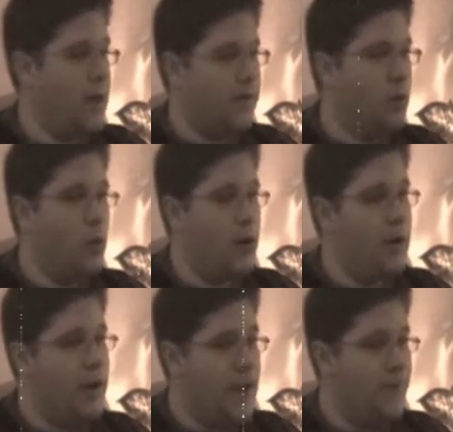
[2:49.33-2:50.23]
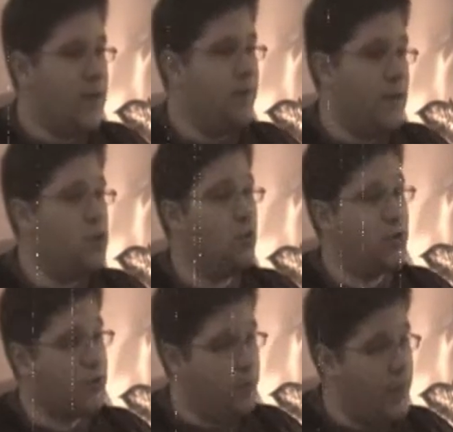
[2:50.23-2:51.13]
Therefore, if
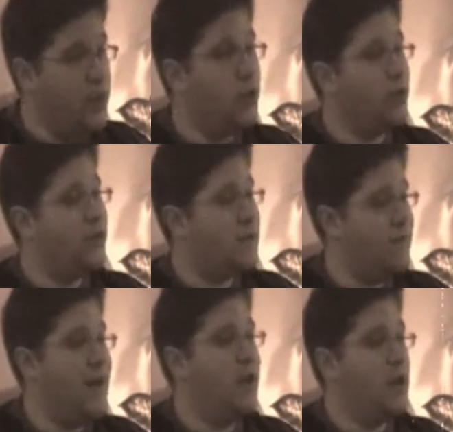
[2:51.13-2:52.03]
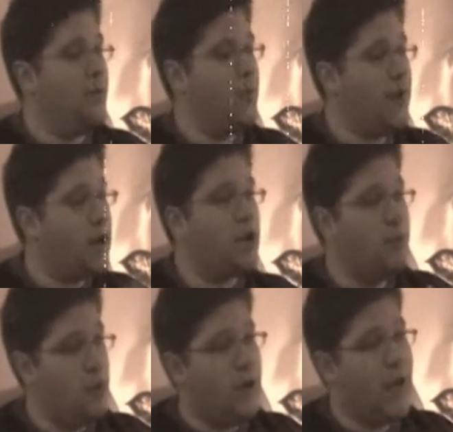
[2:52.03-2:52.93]
individuals build and develop their
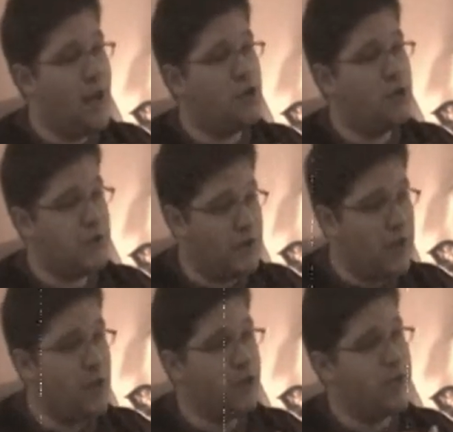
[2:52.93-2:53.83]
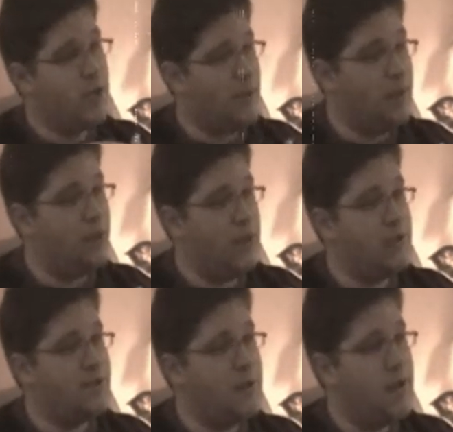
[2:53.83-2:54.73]
communication skills and
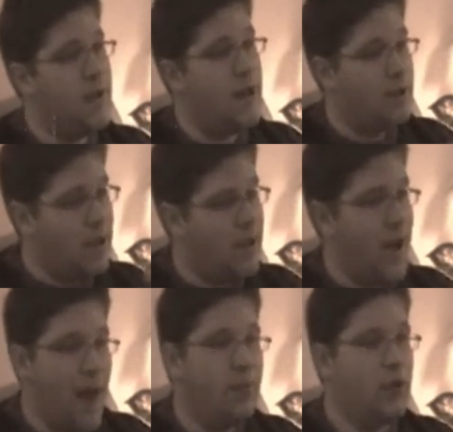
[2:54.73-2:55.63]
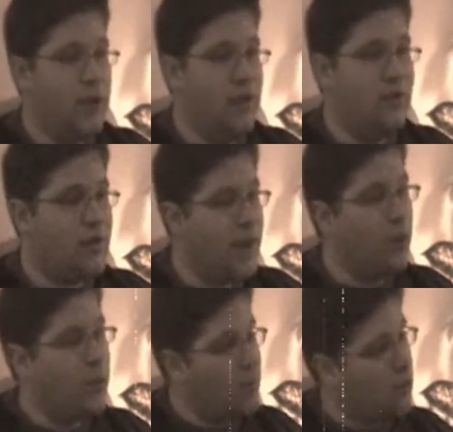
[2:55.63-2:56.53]
abilities, then I believe that
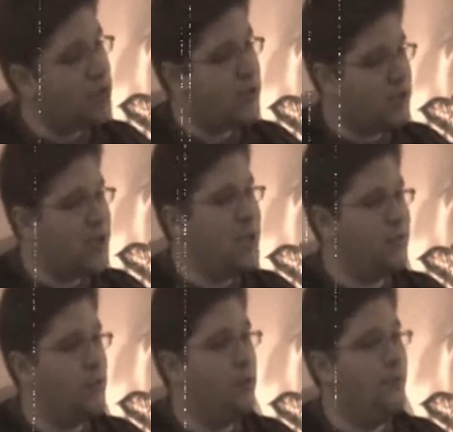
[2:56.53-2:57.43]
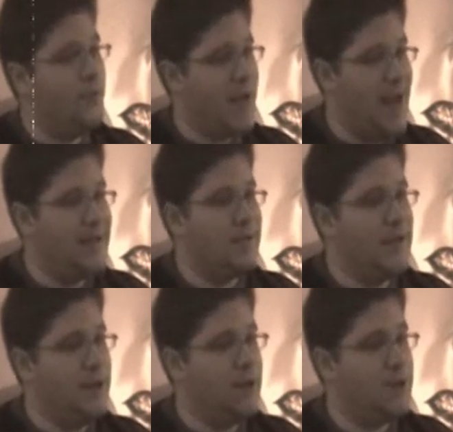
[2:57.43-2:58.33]
they will be more successful as
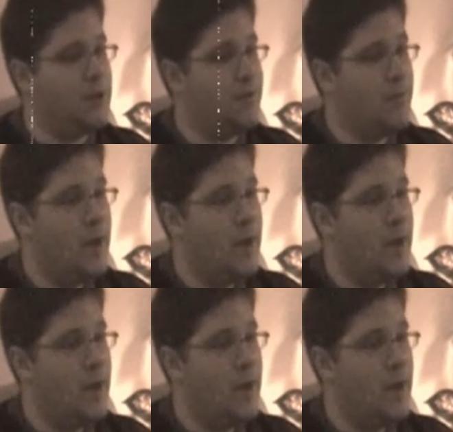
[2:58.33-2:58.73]
leaders.